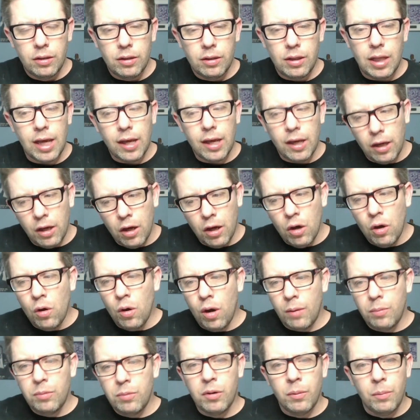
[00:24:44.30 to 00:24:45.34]
They can go
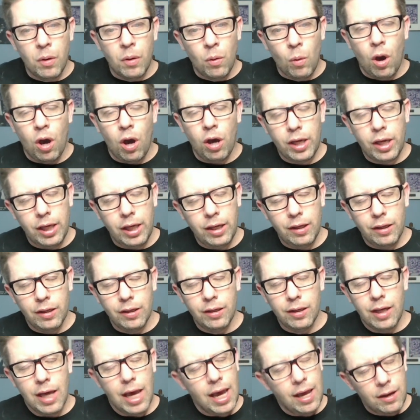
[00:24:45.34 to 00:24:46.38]
up to Milwaukee
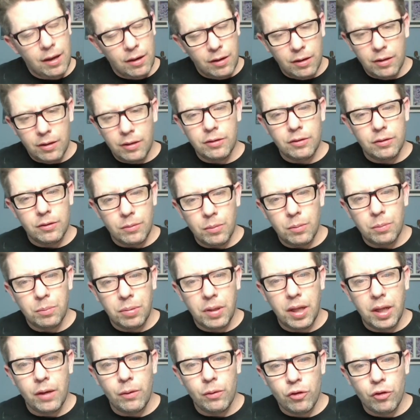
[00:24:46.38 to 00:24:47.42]
and
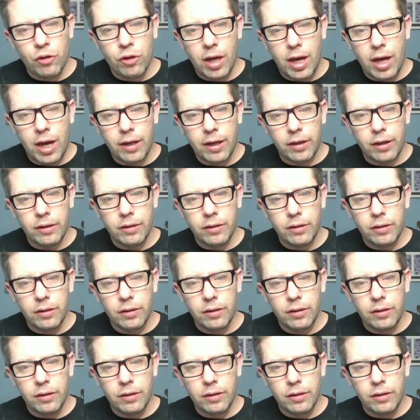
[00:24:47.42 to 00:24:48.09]
play with Shaka.